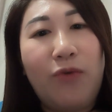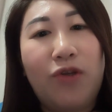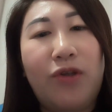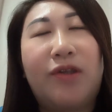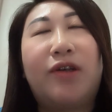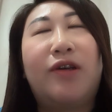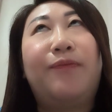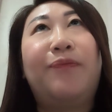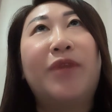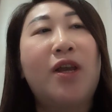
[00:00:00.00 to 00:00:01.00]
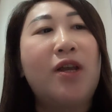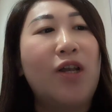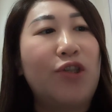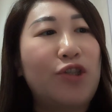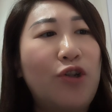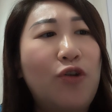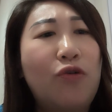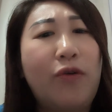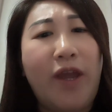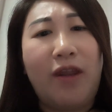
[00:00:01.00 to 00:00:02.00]
which is a
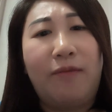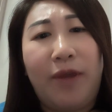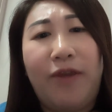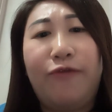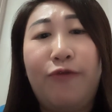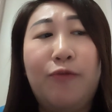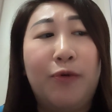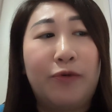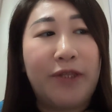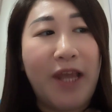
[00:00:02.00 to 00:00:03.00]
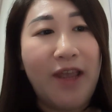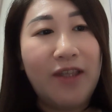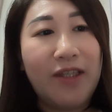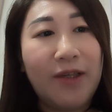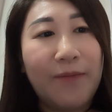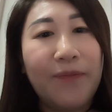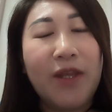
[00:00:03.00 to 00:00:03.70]
slow and painful process.